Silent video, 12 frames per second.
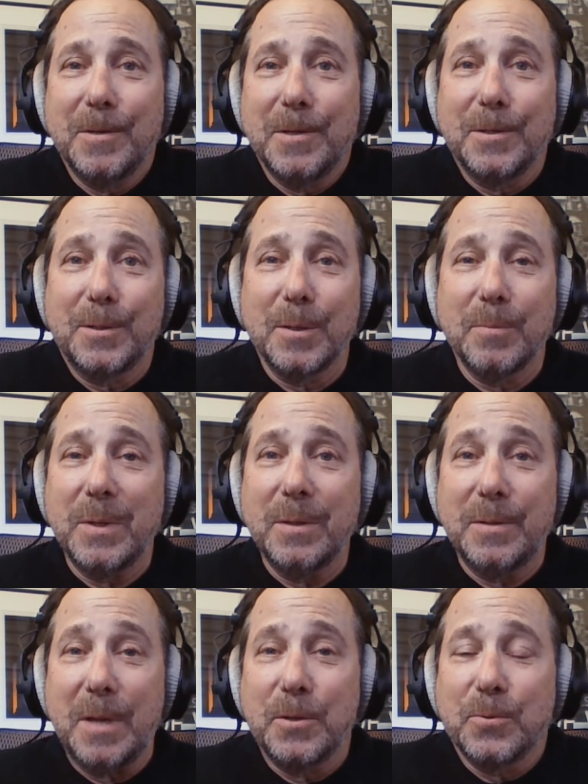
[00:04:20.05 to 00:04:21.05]
it can be
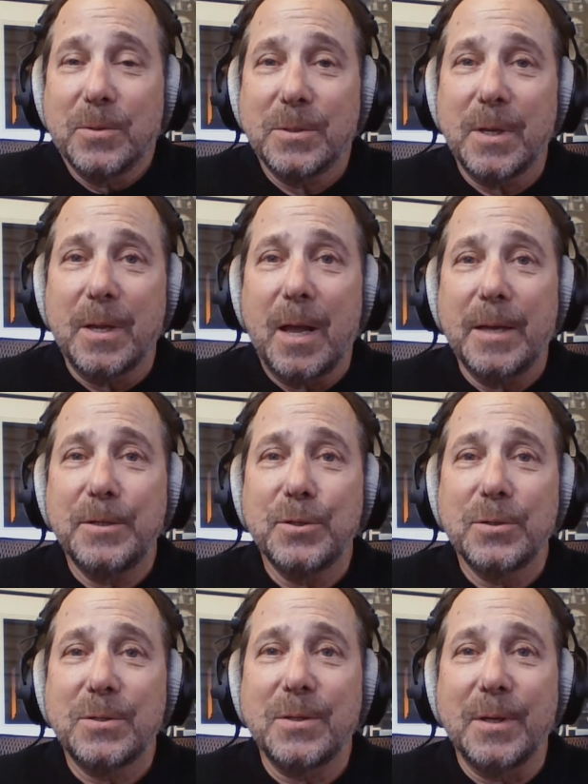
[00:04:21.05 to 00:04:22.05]
dangerous. And I
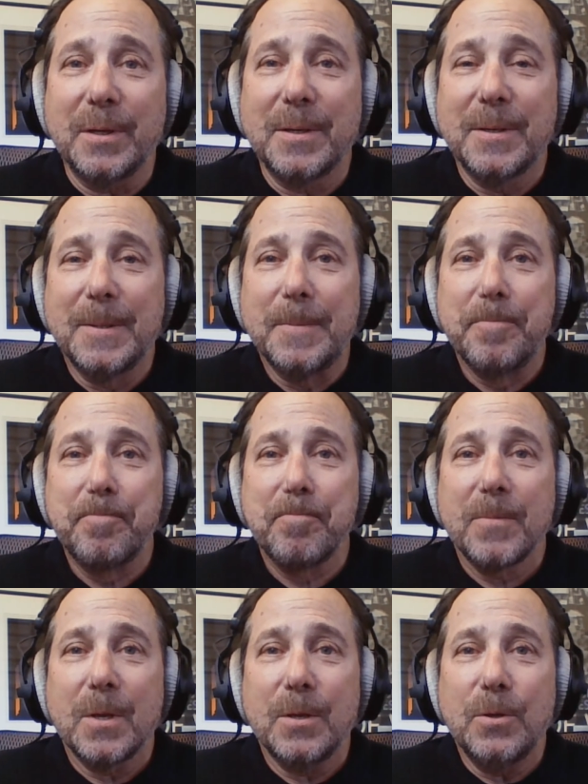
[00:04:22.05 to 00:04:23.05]
just think,
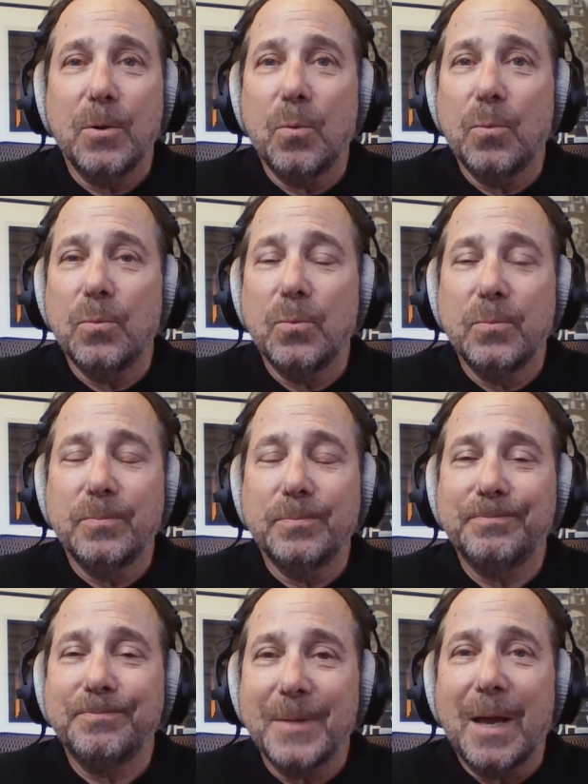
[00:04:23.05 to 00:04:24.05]

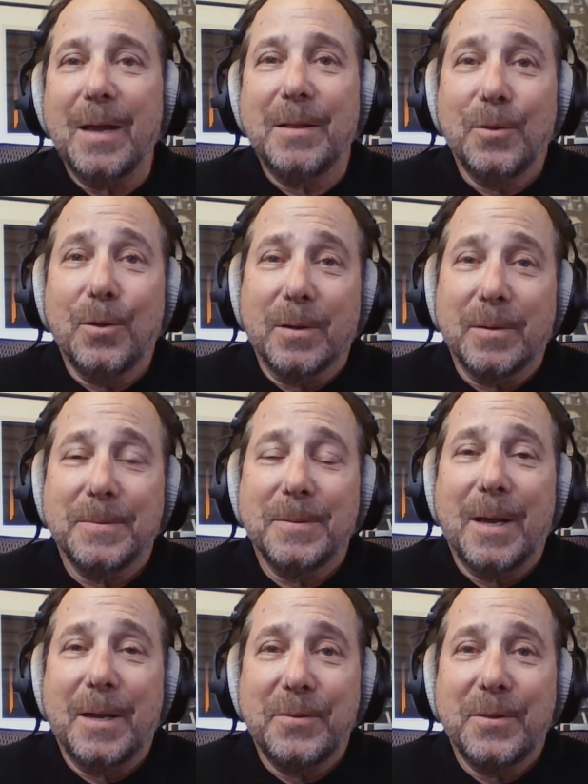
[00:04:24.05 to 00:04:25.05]

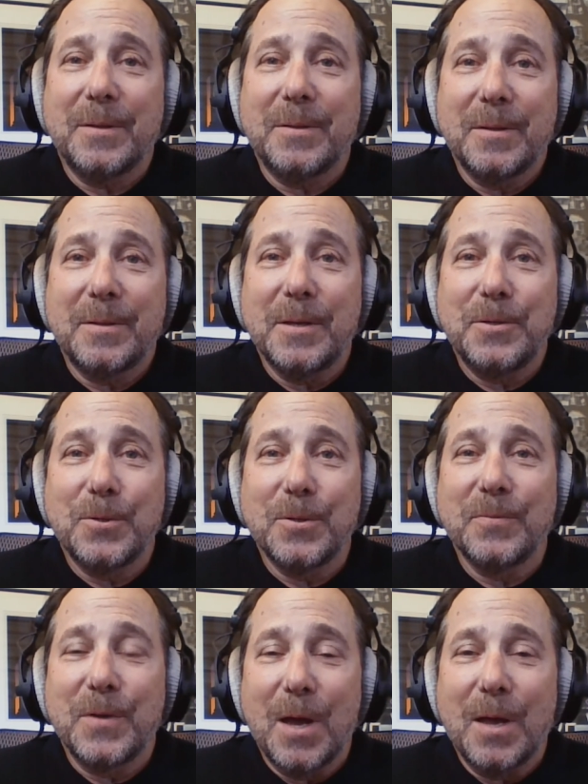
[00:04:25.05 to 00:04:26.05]
I think that they should
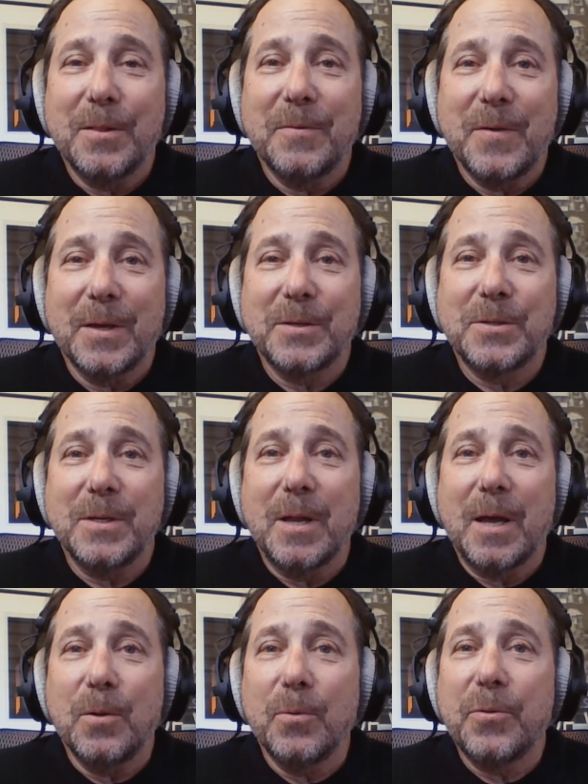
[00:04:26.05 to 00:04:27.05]
have gotten the vaccine.
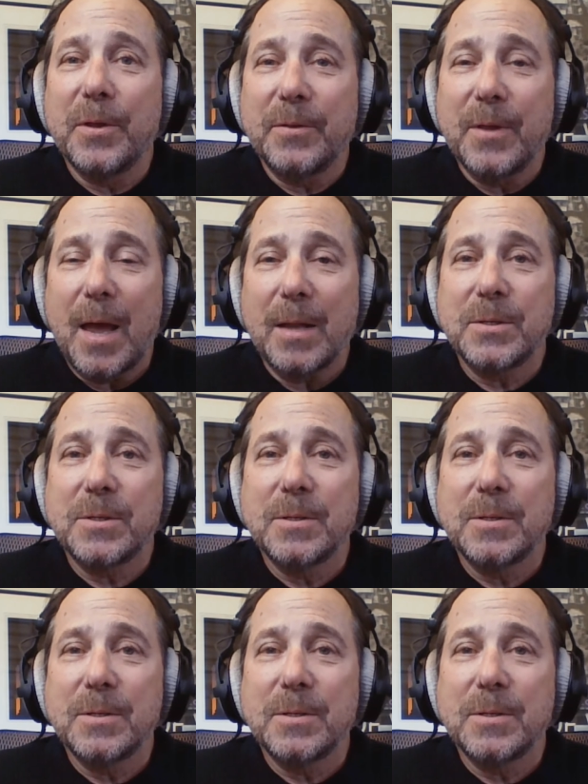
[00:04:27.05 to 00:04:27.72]
I don't think that